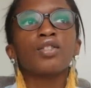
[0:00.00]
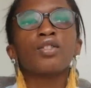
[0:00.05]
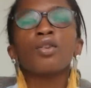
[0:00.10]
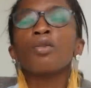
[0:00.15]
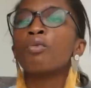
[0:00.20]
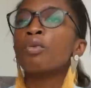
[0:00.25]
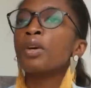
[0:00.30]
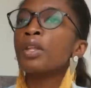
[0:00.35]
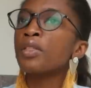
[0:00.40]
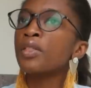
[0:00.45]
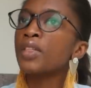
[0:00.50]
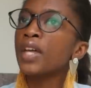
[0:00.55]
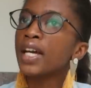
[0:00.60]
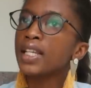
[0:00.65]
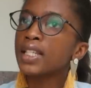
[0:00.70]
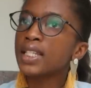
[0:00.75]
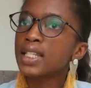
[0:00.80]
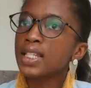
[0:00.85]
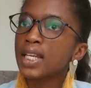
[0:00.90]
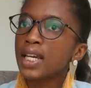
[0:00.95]
So with
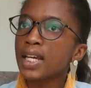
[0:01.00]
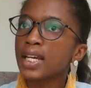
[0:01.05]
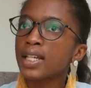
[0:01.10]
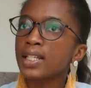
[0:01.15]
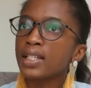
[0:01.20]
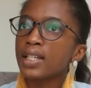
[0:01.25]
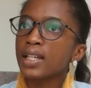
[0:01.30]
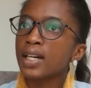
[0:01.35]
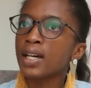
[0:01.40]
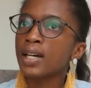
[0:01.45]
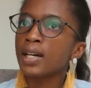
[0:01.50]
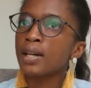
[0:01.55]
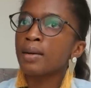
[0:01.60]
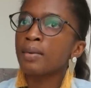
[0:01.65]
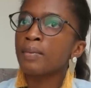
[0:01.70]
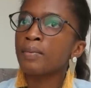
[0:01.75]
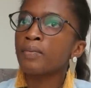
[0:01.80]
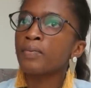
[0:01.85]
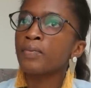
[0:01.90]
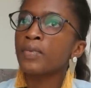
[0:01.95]
that said,
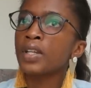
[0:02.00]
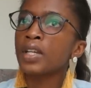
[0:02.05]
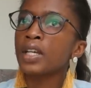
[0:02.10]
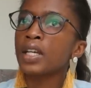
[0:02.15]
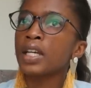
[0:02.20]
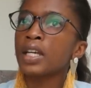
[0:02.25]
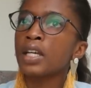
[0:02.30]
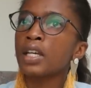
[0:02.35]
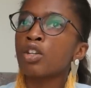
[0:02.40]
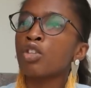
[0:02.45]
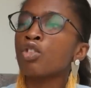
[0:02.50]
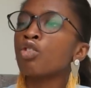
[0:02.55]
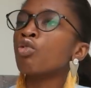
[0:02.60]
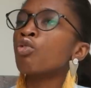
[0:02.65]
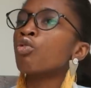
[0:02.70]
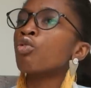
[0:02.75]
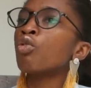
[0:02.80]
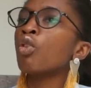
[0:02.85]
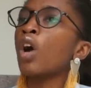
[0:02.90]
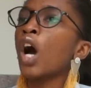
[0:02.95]

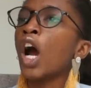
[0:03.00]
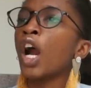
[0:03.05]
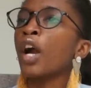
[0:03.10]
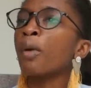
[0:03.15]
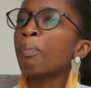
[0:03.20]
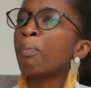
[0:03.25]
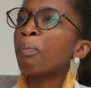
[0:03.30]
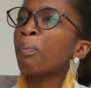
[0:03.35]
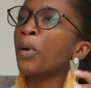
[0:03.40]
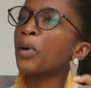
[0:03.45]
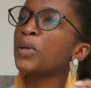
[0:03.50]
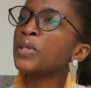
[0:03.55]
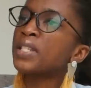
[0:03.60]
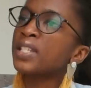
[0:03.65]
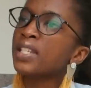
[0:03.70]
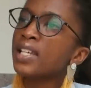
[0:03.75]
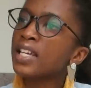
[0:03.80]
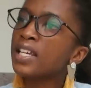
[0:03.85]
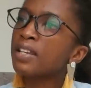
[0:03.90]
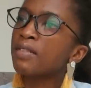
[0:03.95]
you are
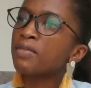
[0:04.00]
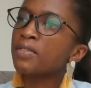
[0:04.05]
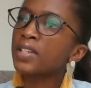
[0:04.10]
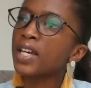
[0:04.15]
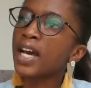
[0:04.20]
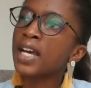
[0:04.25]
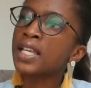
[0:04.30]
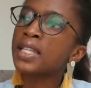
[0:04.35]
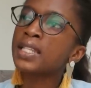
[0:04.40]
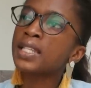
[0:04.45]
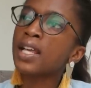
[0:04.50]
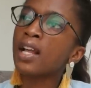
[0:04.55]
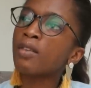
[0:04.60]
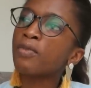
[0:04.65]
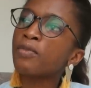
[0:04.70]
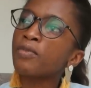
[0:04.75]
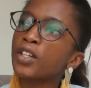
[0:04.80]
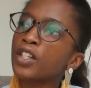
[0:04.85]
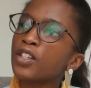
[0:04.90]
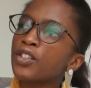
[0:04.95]
perceived as
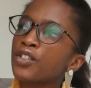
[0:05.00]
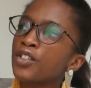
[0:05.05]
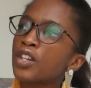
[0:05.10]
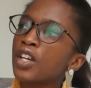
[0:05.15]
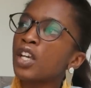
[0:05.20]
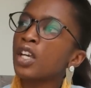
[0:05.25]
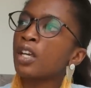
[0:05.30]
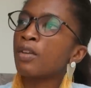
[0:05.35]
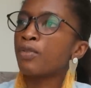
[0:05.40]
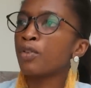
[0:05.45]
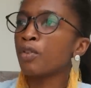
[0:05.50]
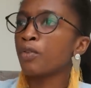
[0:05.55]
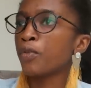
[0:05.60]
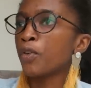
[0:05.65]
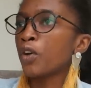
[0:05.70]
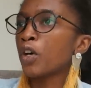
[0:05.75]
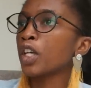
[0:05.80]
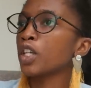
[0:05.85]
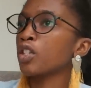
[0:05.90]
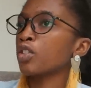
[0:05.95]
selfish mm-hmm. if you
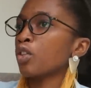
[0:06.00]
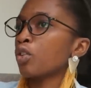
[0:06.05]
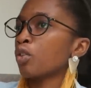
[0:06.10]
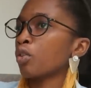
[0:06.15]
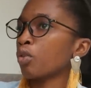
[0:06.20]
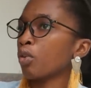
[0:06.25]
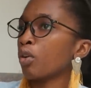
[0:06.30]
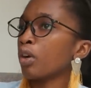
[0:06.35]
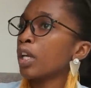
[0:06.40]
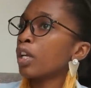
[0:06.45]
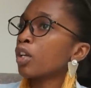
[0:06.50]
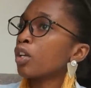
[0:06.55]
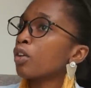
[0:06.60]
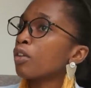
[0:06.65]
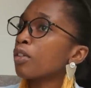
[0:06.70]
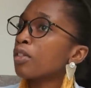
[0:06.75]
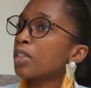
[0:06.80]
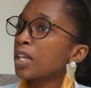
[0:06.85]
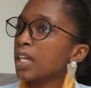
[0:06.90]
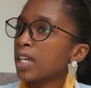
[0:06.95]
focus on growing
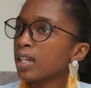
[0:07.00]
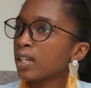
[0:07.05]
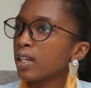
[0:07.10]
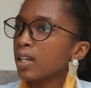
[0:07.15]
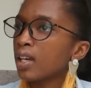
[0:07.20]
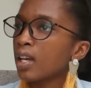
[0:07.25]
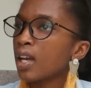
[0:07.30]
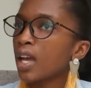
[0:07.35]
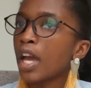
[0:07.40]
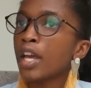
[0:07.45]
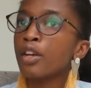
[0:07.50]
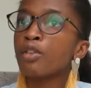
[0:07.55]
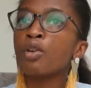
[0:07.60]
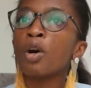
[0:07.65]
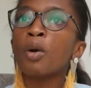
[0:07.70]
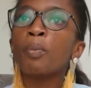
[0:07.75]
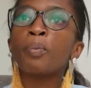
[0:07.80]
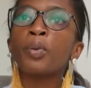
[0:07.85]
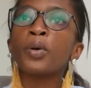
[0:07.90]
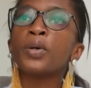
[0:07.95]
your thing. Mm-hmm. And
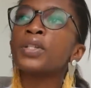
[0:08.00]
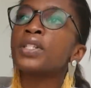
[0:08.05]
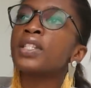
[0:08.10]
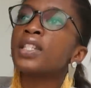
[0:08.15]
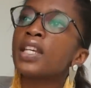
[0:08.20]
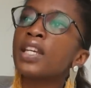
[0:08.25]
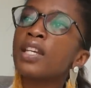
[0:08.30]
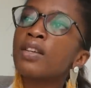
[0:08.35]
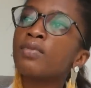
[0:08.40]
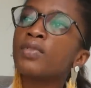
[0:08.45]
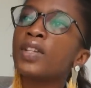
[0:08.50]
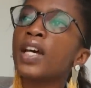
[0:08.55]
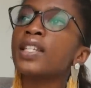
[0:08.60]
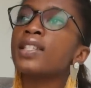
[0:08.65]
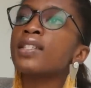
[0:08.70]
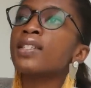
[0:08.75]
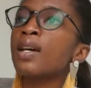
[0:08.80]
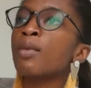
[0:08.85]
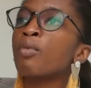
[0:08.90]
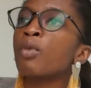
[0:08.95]
you are perceived
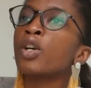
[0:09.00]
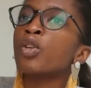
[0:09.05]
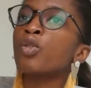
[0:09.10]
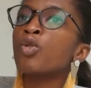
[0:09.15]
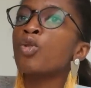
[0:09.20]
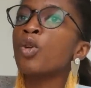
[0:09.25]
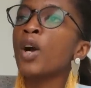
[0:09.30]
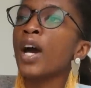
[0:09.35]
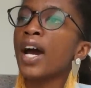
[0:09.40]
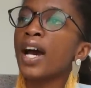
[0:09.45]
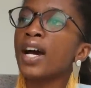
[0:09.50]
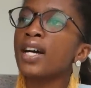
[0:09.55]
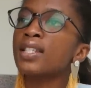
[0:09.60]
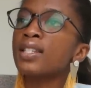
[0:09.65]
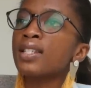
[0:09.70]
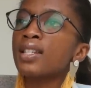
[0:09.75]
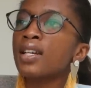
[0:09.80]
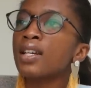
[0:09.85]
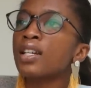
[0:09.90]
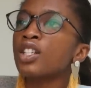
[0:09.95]
as someone who
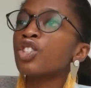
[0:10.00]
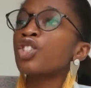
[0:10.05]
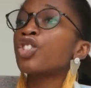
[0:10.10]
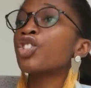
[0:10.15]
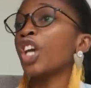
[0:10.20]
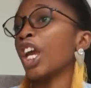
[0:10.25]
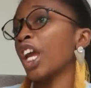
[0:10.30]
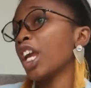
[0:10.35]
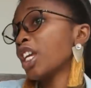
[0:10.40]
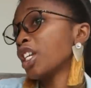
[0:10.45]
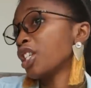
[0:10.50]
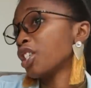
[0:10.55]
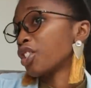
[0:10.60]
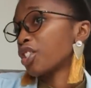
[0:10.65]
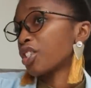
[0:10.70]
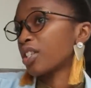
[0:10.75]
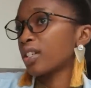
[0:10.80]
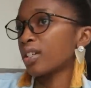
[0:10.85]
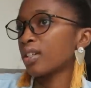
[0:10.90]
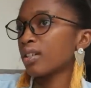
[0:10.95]
has
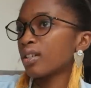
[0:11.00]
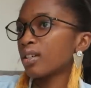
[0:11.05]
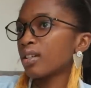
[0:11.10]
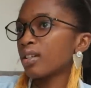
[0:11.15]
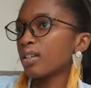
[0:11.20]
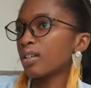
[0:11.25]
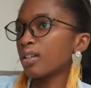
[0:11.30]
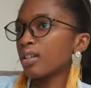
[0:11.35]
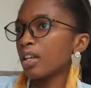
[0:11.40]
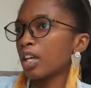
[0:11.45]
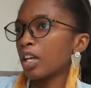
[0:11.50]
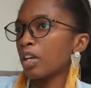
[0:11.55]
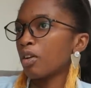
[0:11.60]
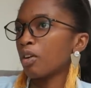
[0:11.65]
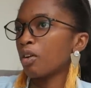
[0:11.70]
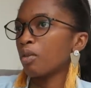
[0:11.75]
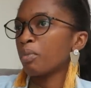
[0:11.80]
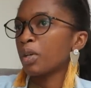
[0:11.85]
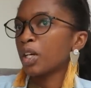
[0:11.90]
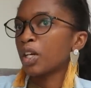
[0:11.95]
changed, you
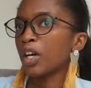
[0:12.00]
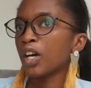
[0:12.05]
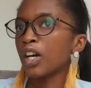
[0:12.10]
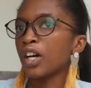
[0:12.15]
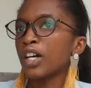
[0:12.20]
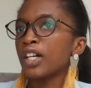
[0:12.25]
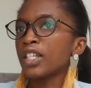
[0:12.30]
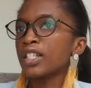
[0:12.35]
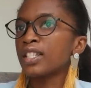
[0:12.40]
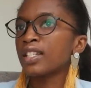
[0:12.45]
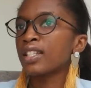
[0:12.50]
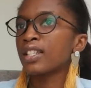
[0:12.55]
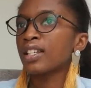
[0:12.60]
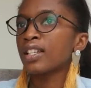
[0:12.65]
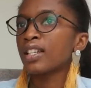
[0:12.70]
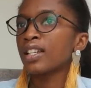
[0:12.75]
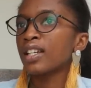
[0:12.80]
know, because